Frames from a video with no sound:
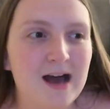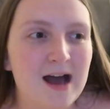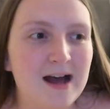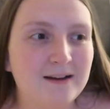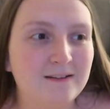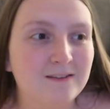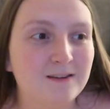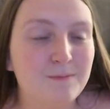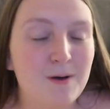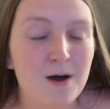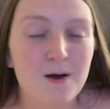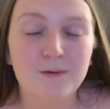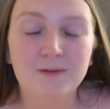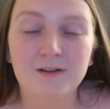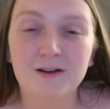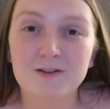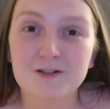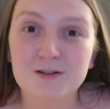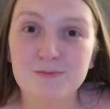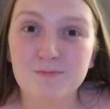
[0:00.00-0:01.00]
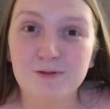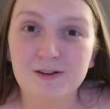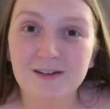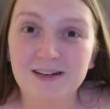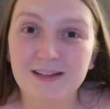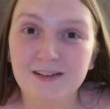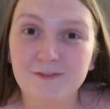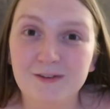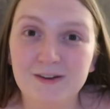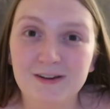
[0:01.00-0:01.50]
And suppose I should bring
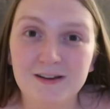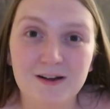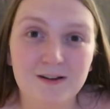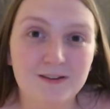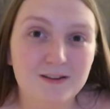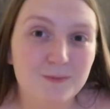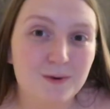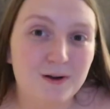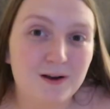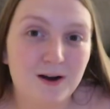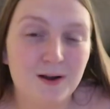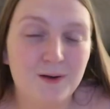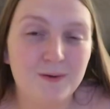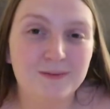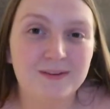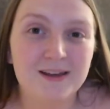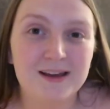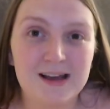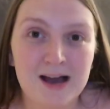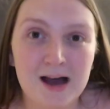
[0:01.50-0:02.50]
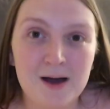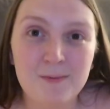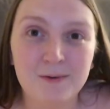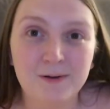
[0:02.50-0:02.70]
this video to a close here